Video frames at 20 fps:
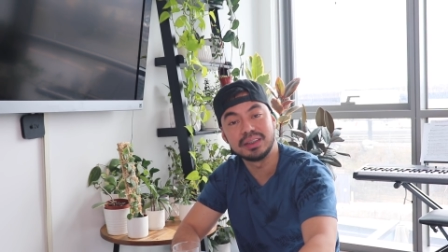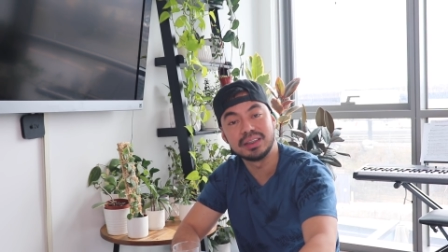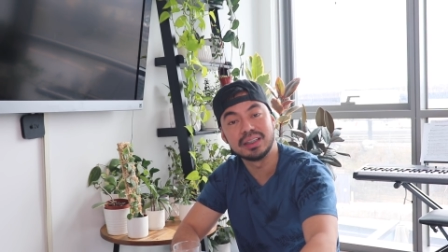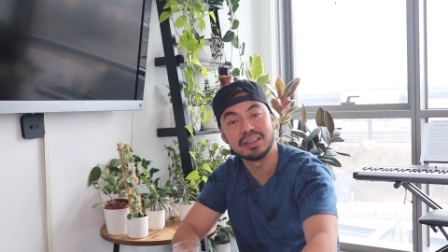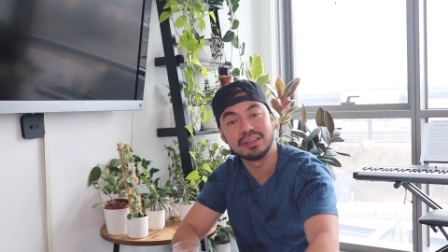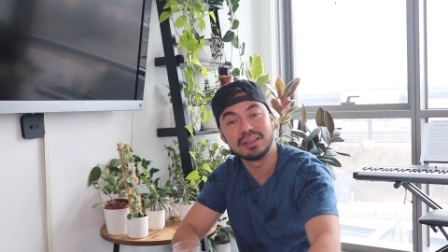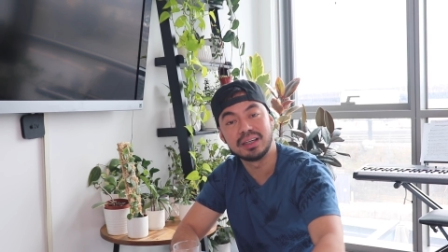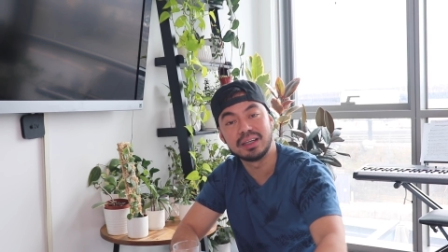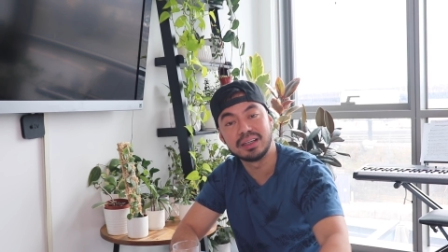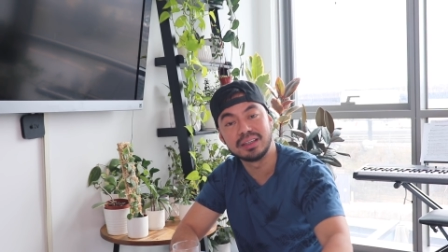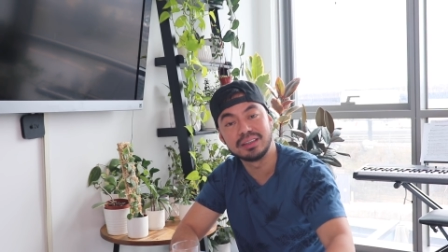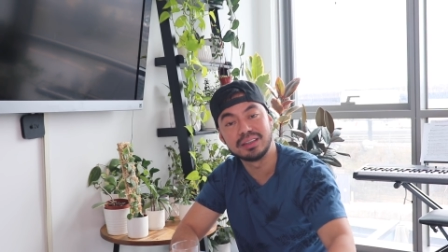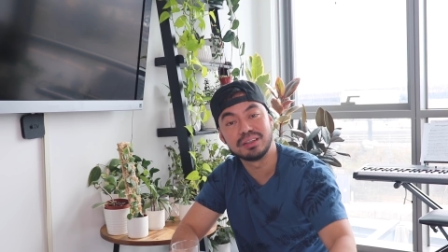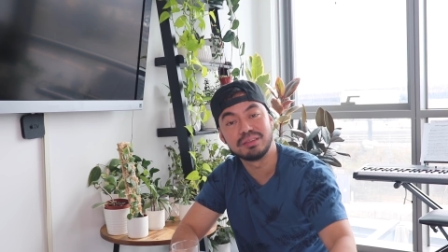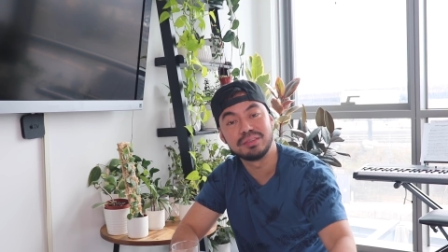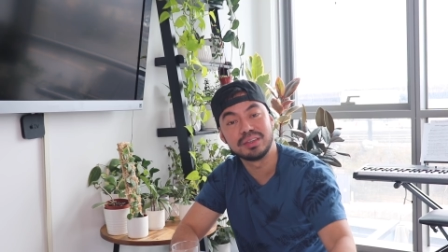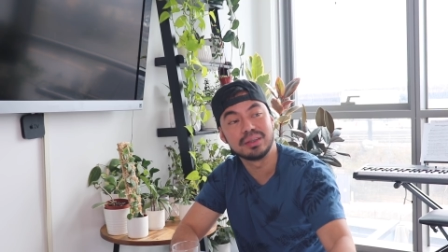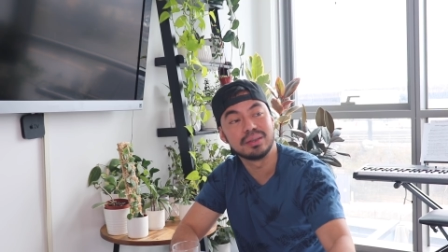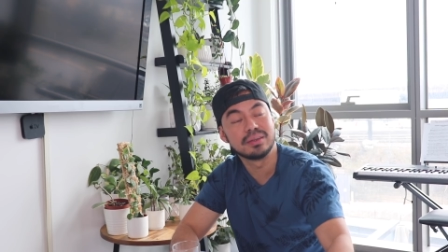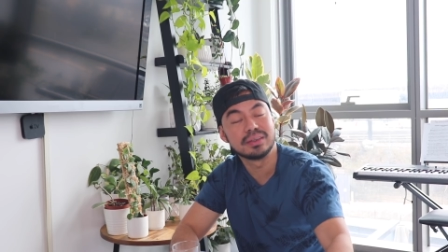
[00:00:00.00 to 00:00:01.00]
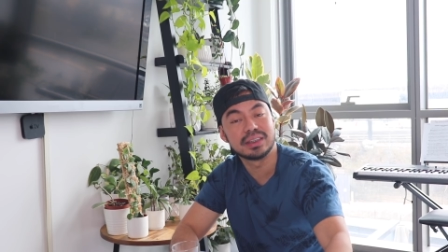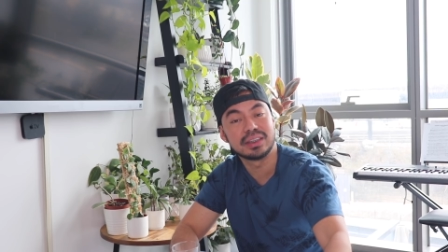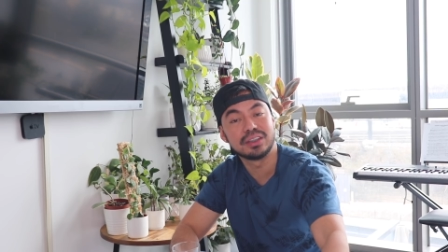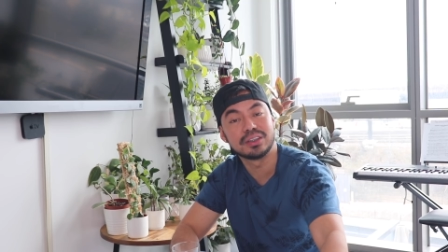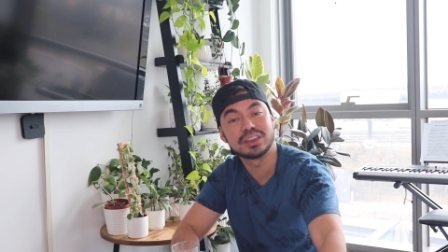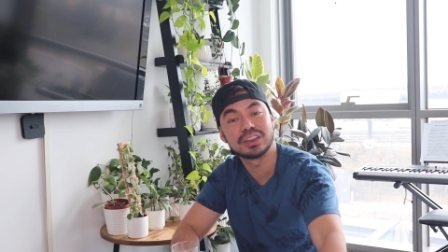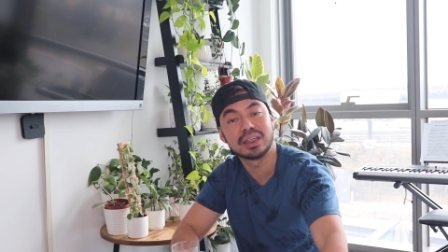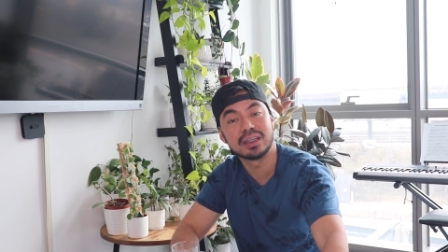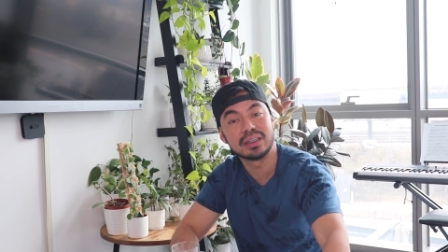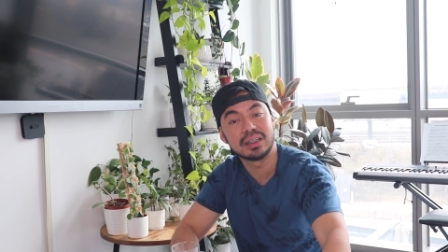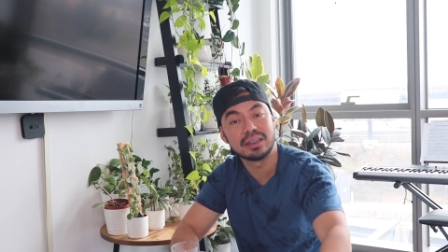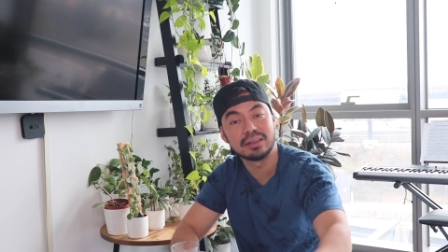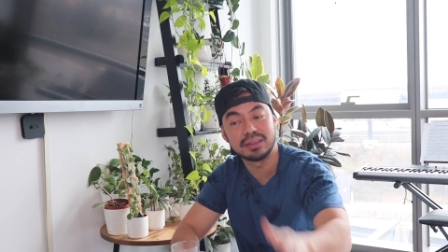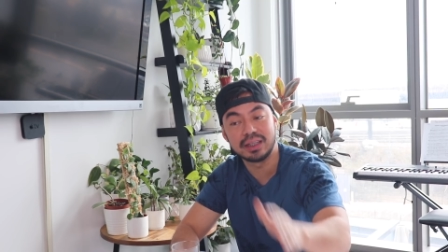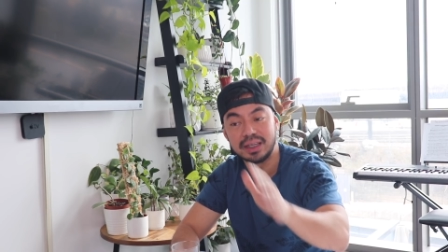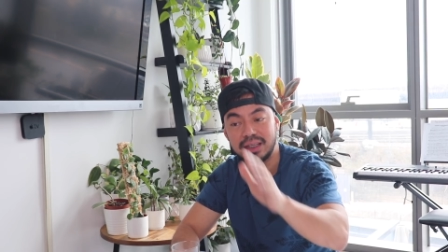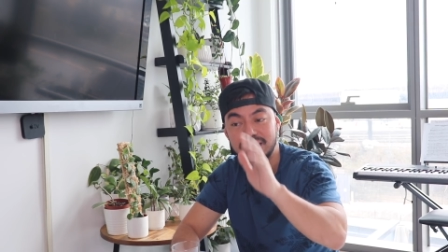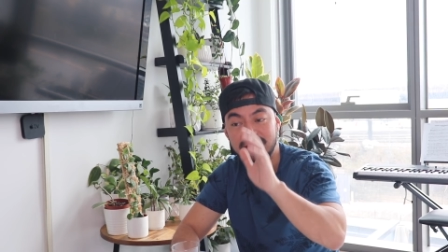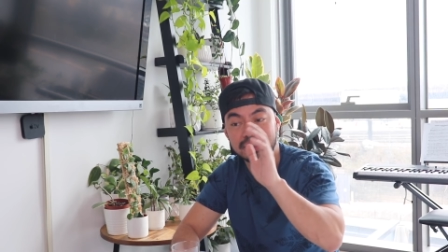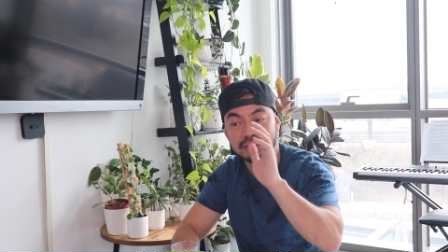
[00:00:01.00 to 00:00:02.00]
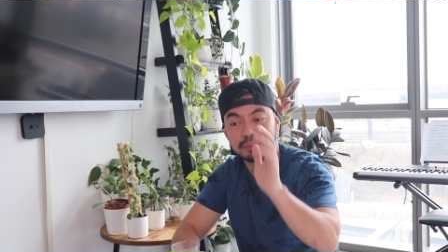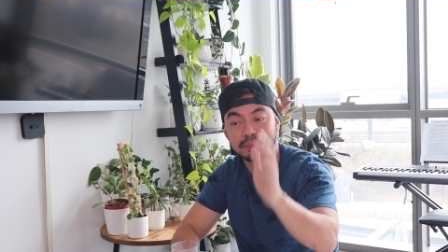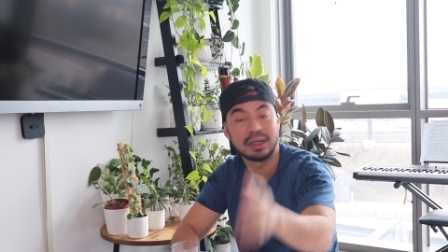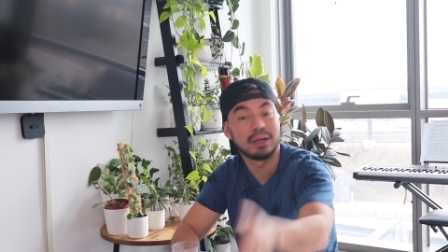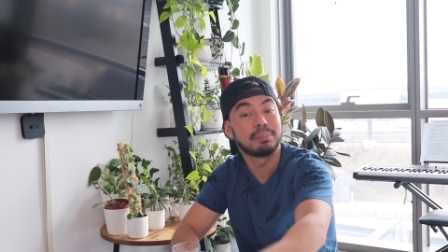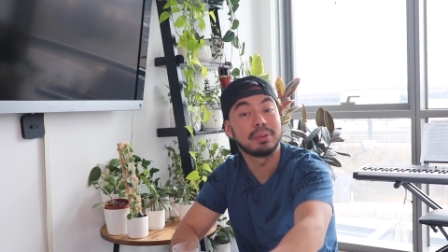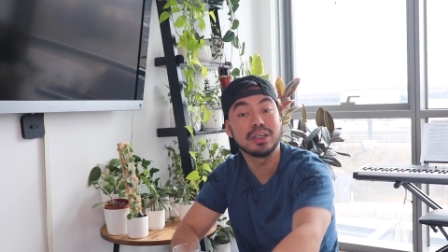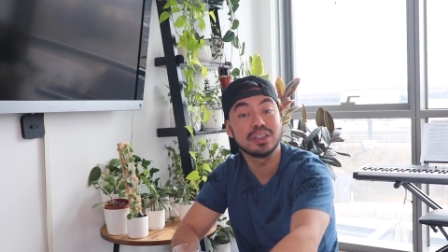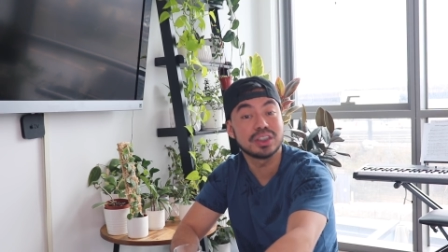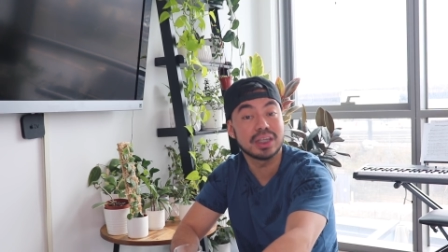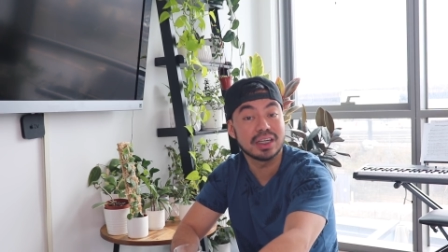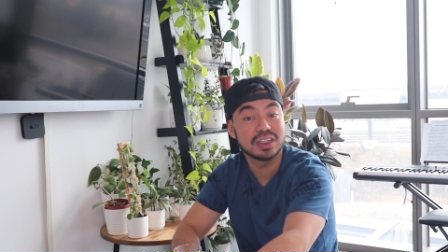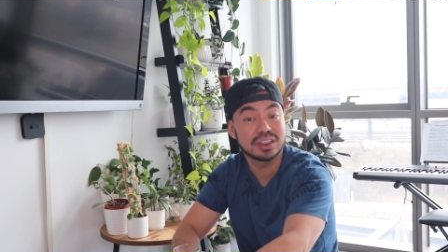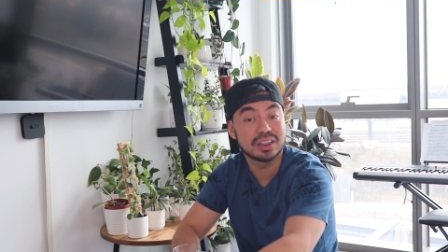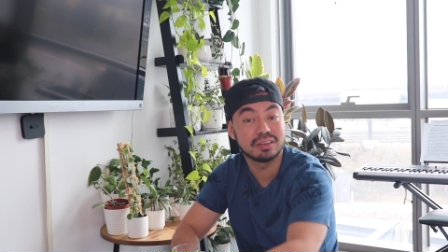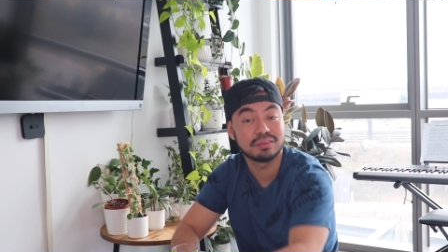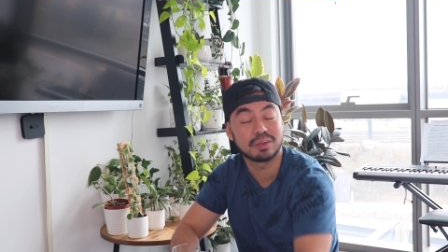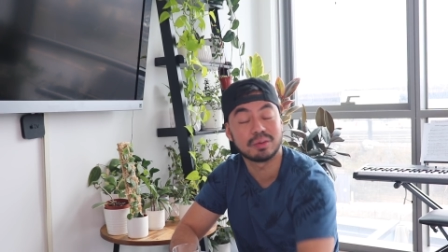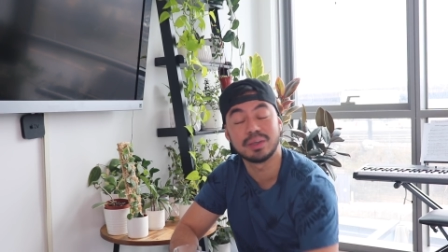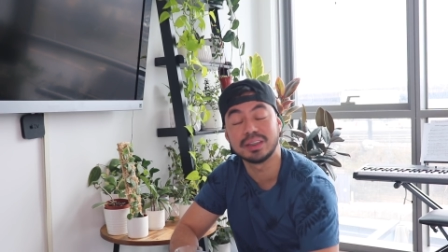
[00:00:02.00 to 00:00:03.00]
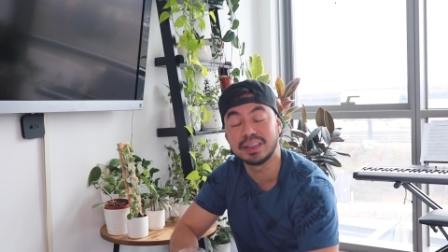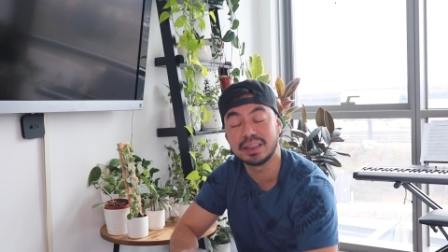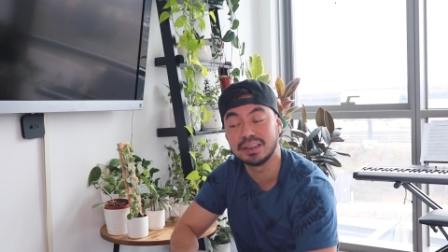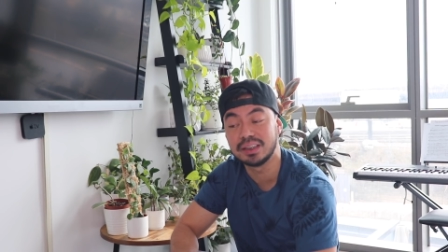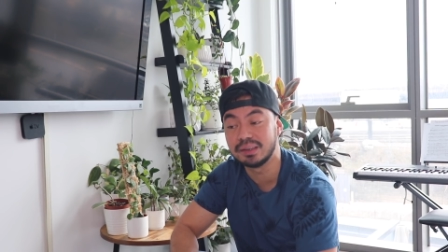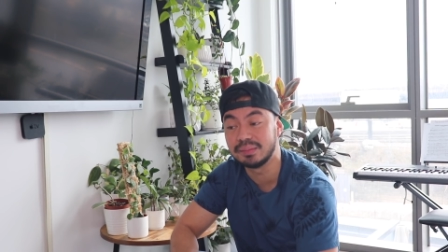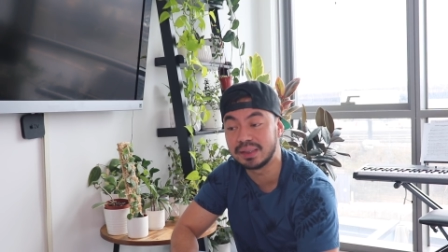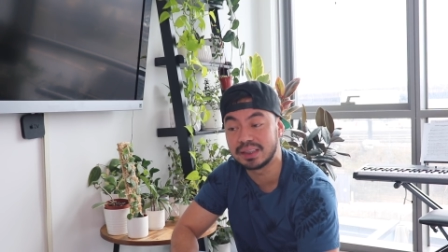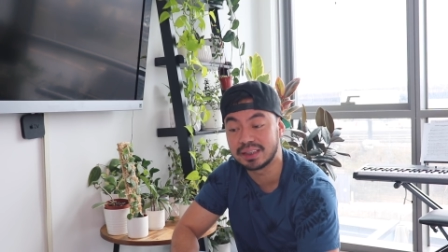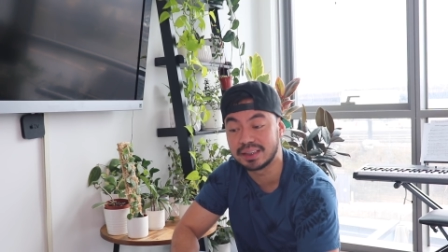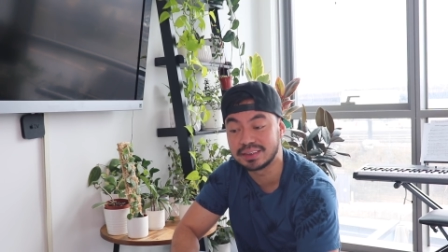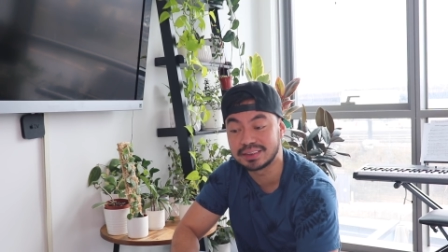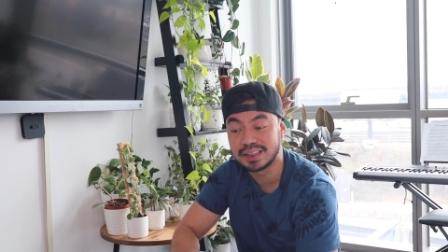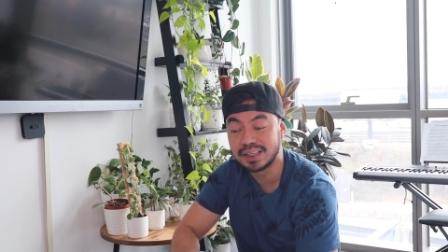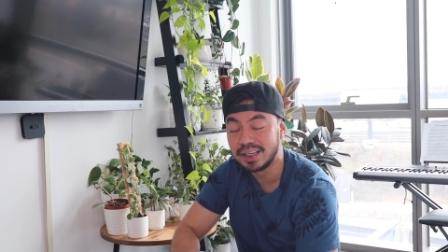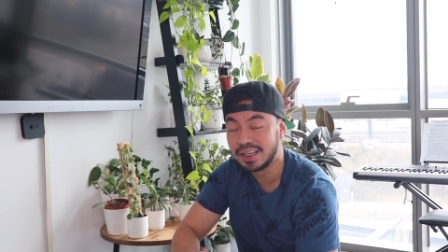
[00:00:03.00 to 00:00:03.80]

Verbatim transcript: you know your views and your shout outs out and your appreciation for what they do because